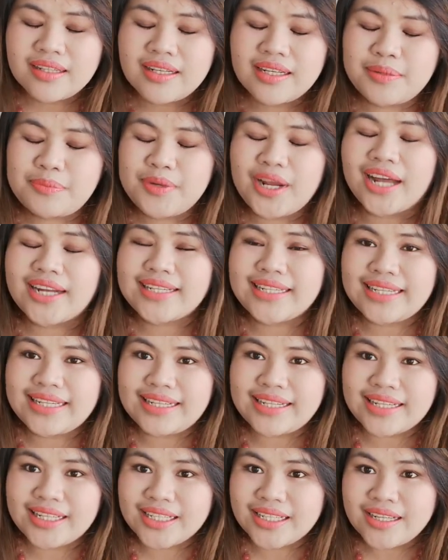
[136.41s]
I'm not
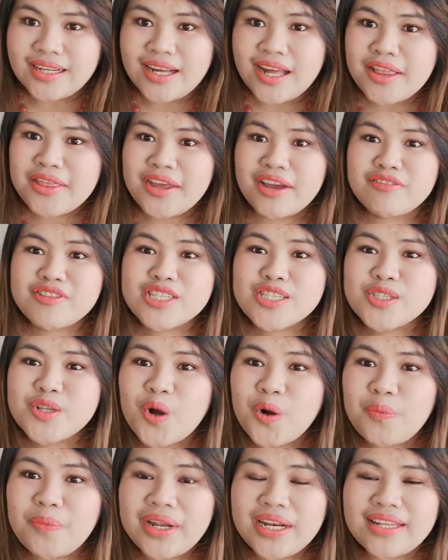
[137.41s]
kidding. They have
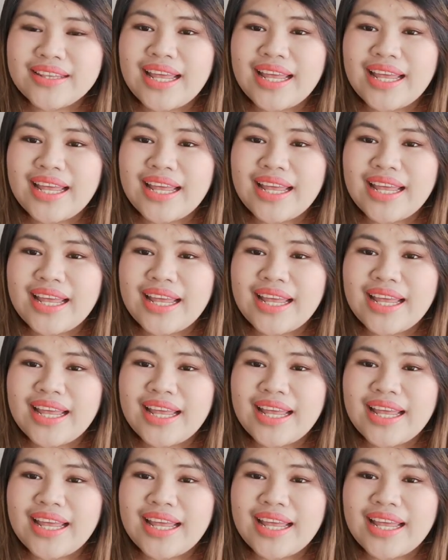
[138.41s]
so many,